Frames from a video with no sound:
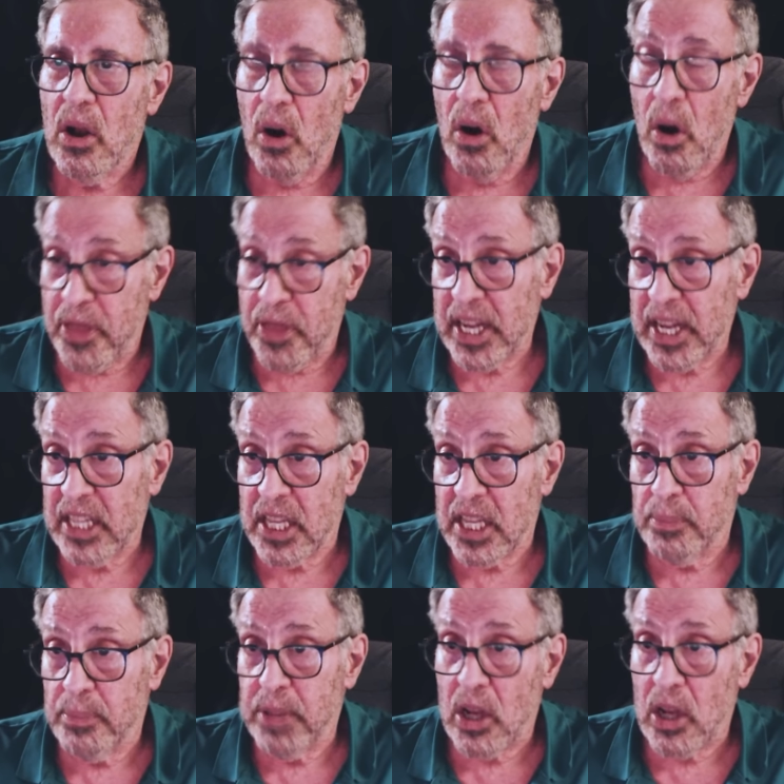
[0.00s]
or thickness
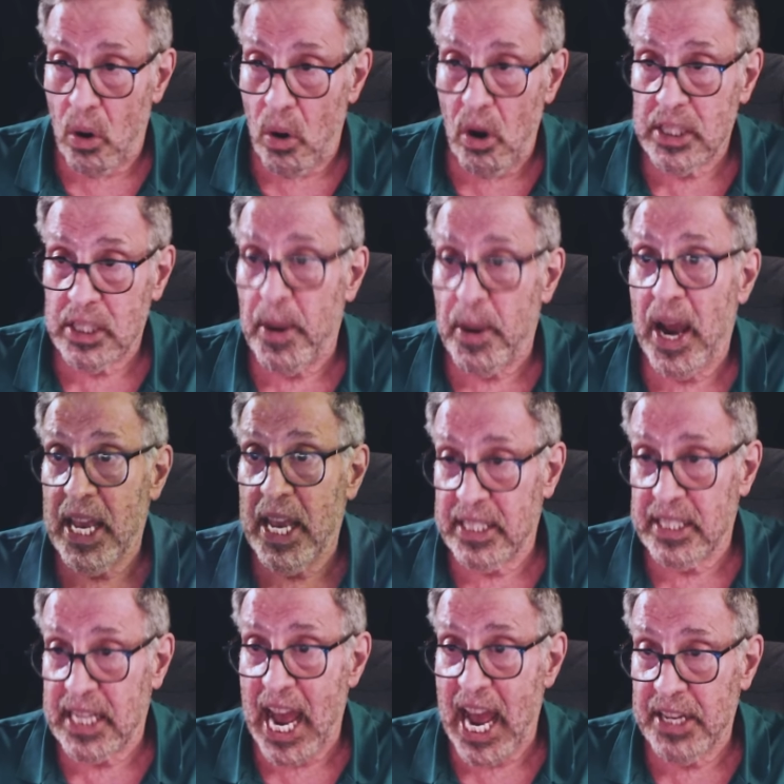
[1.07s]
of the blood caused by
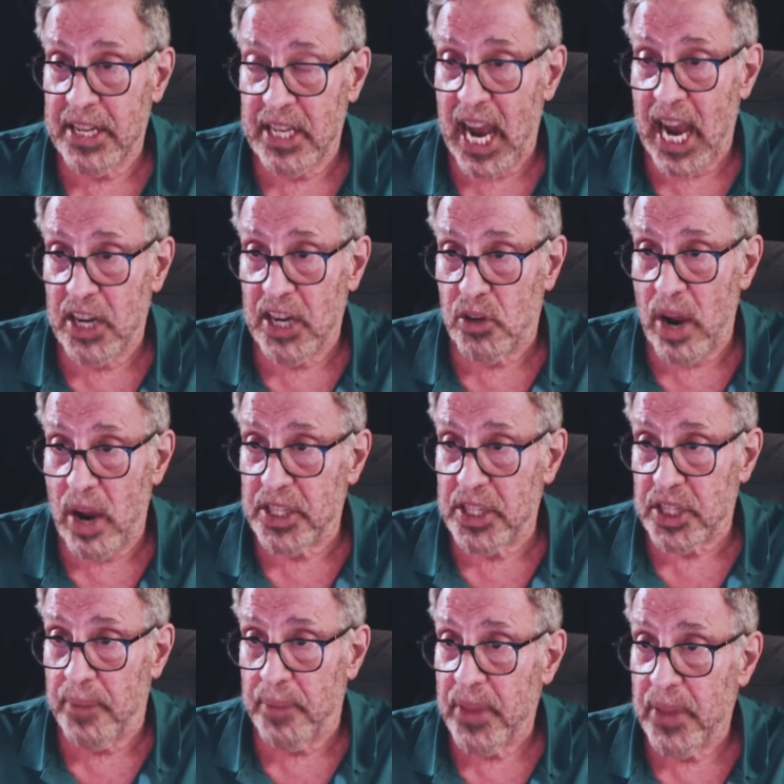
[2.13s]
his
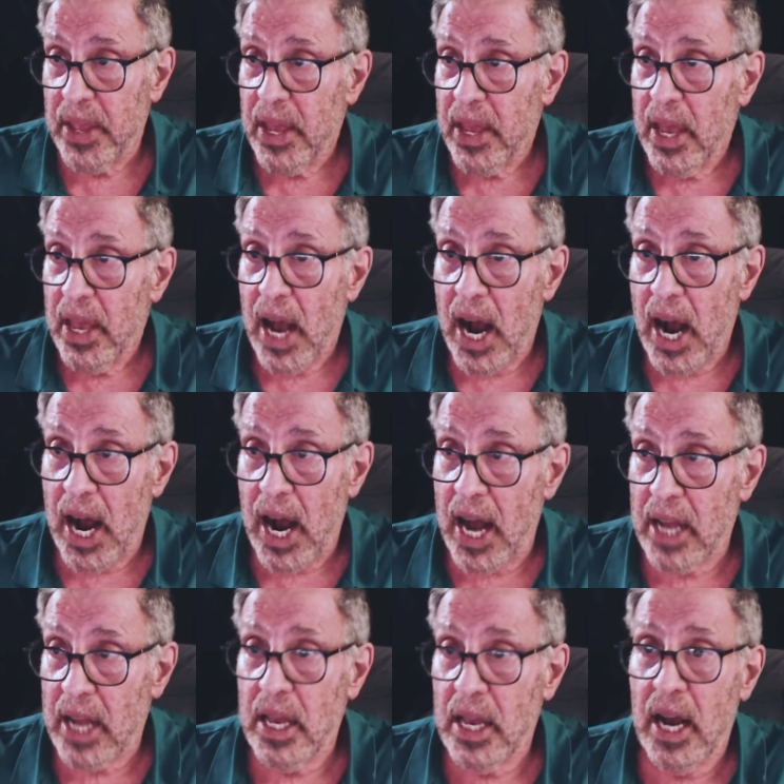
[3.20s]
dehydration
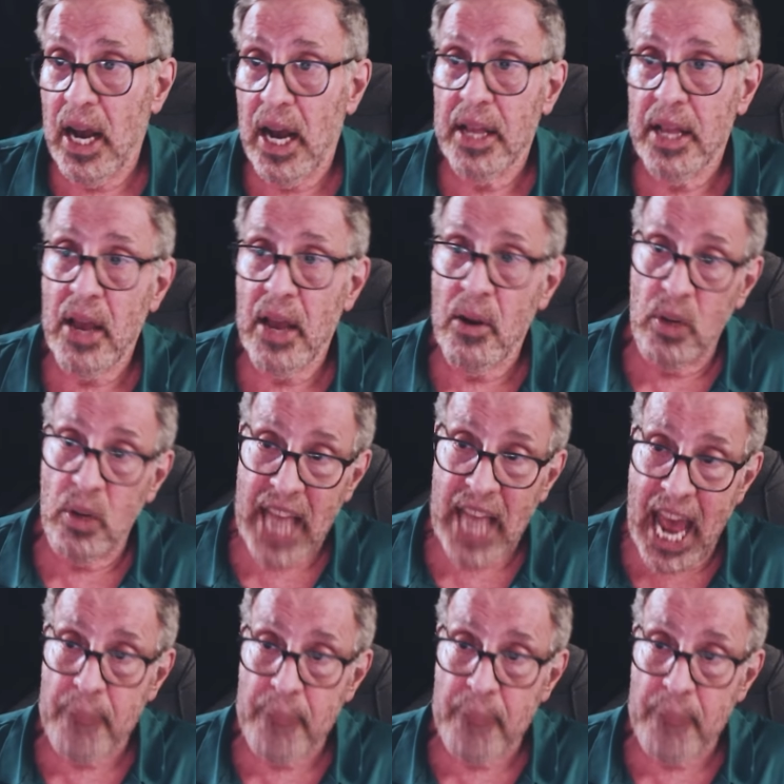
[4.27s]
uh, uh, was